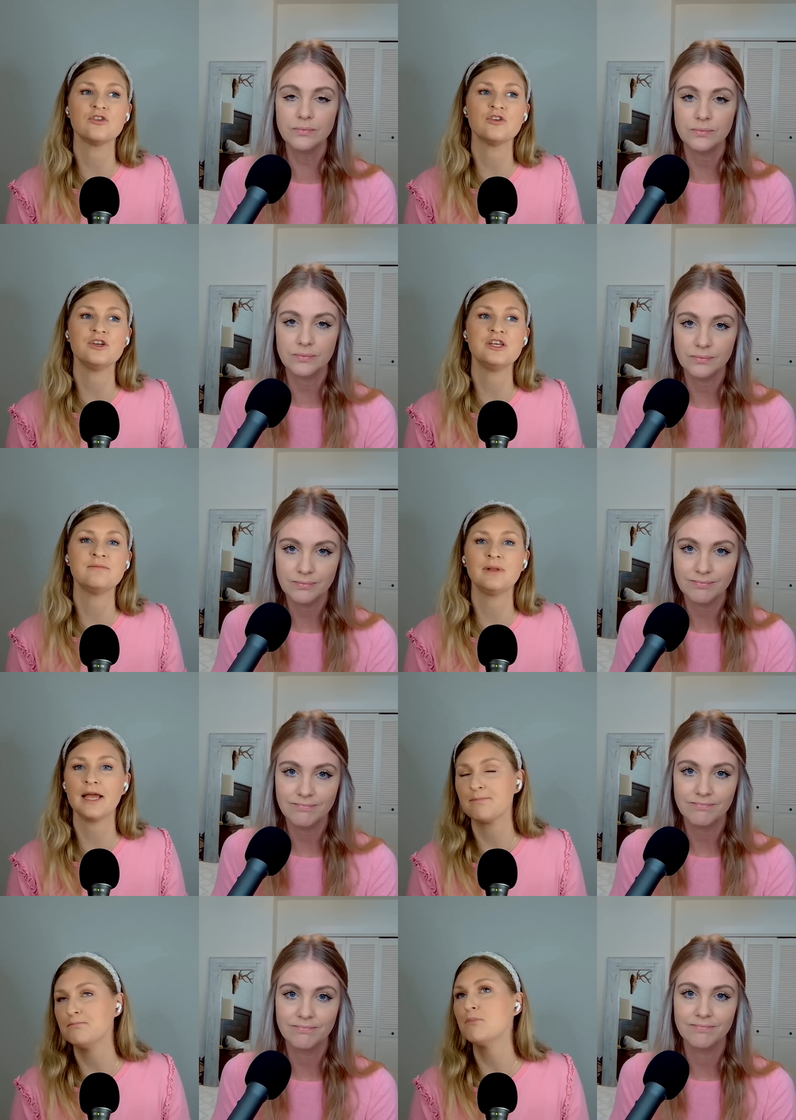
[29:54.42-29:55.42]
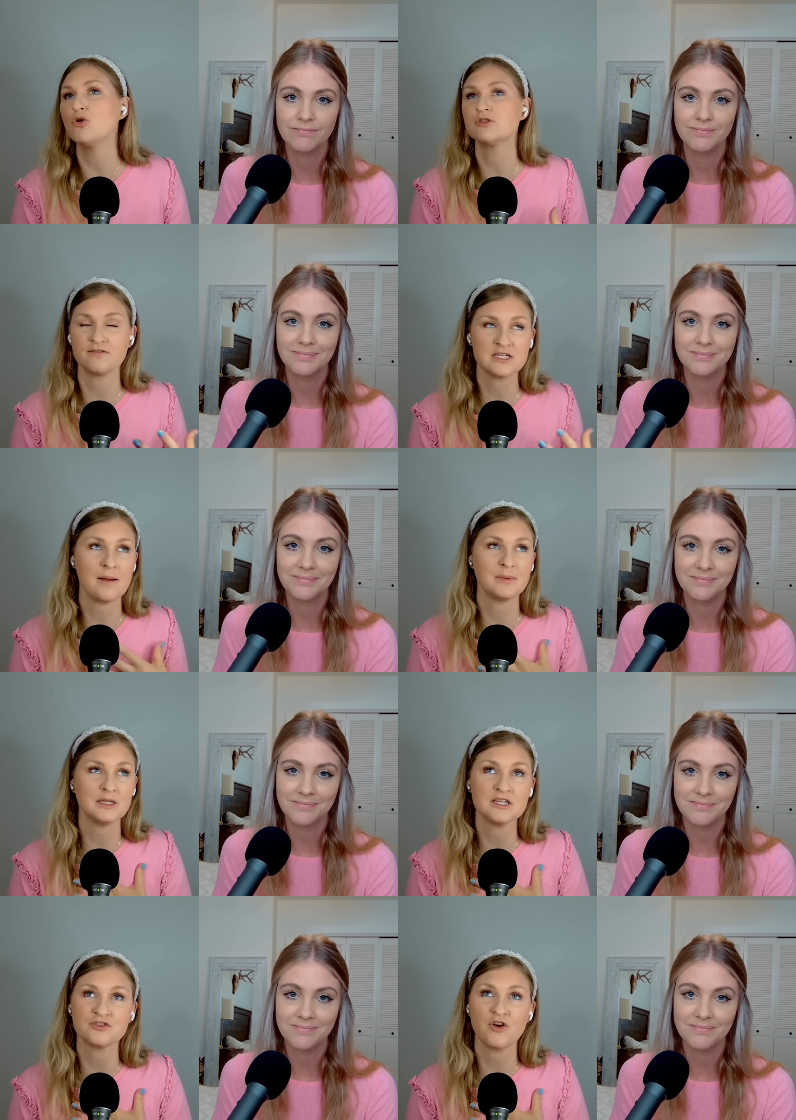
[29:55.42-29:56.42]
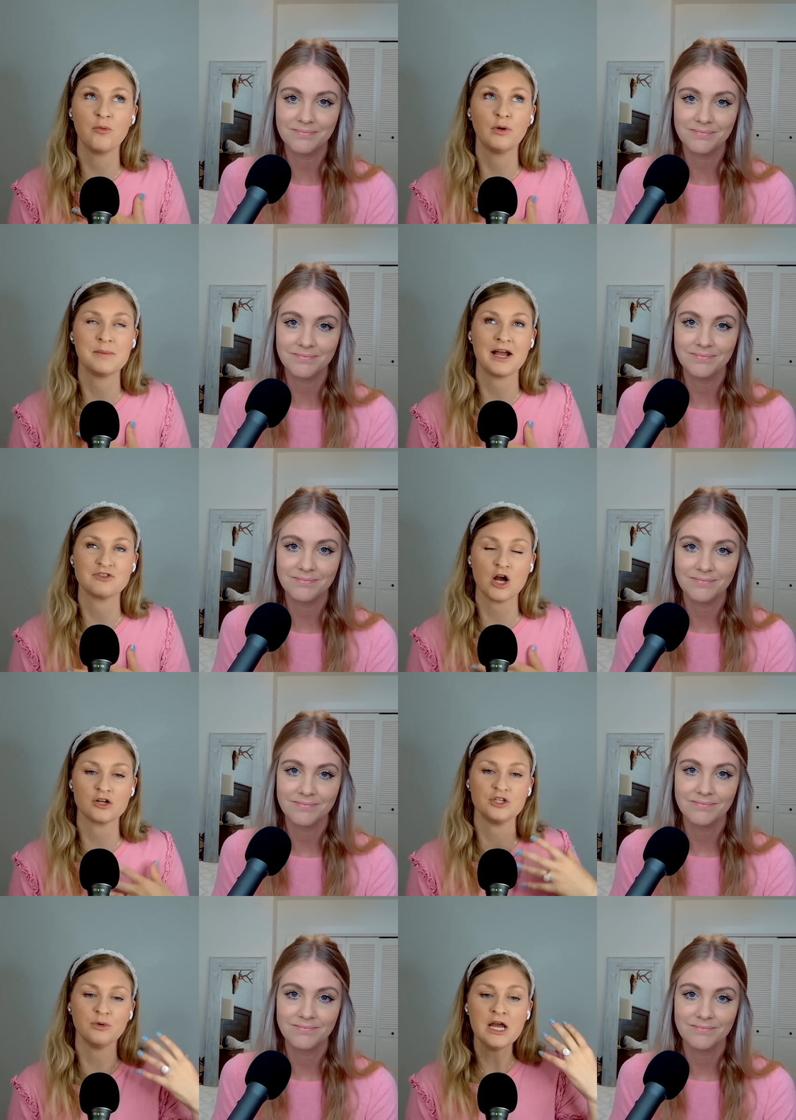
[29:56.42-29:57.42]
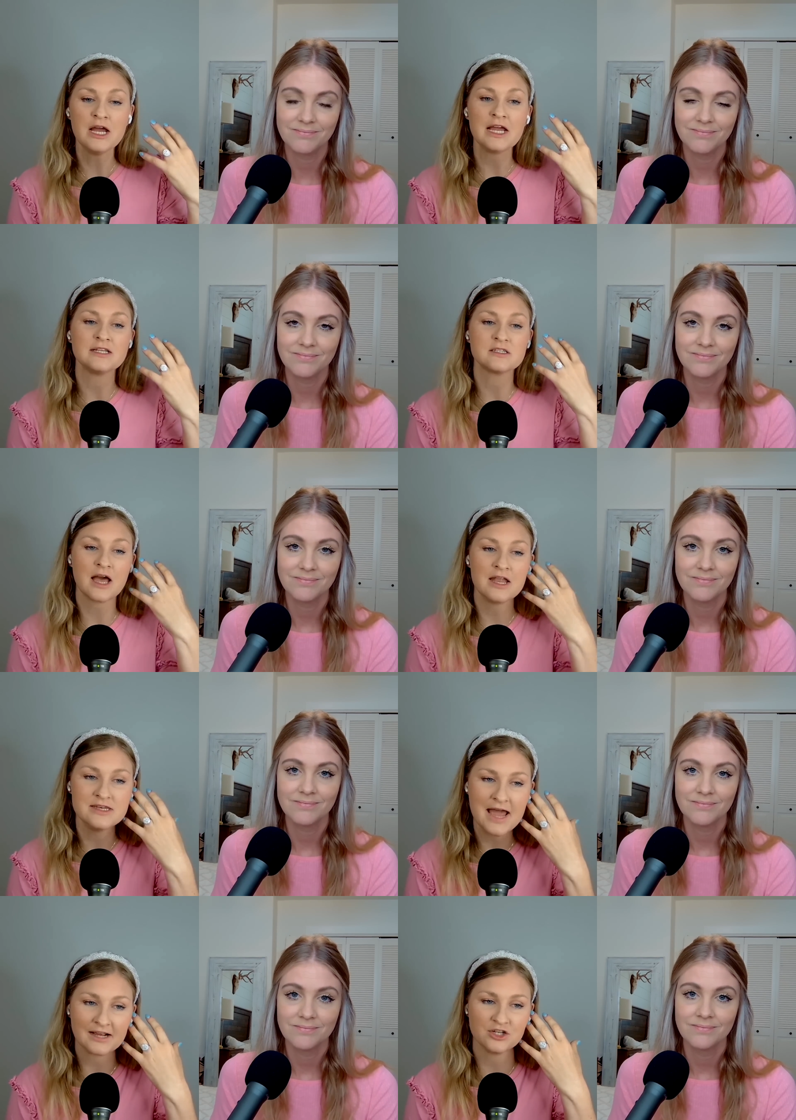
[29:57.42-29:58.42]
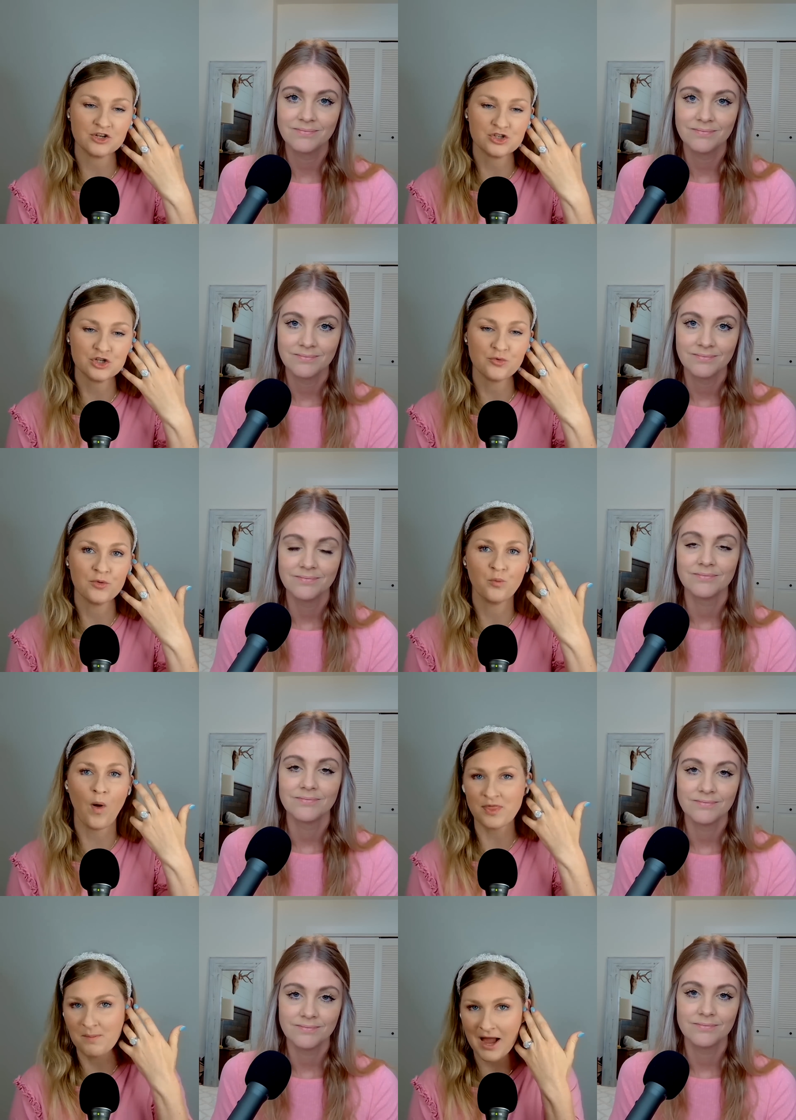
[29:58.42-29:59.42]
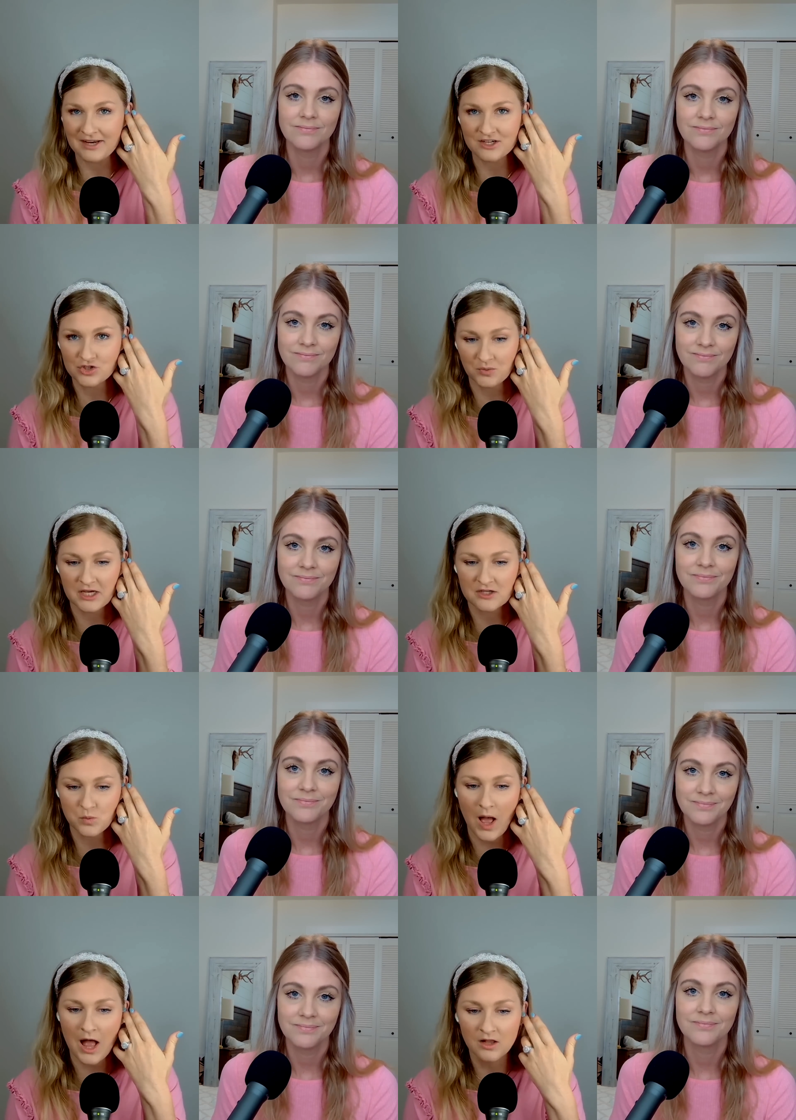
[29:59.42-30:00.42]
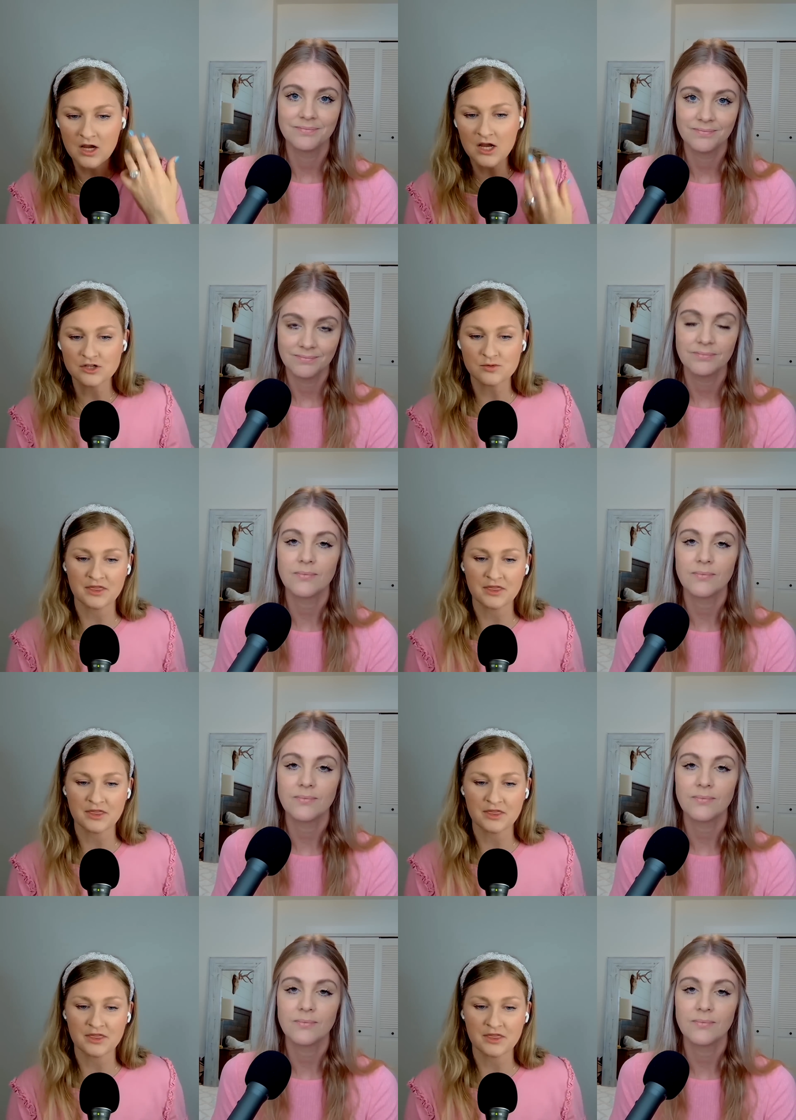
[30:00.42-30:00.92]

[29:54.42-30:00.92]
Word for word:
Speaker 1: like most of the time, at least from women I've talked to, it's connected to what the mind is doing as well. So I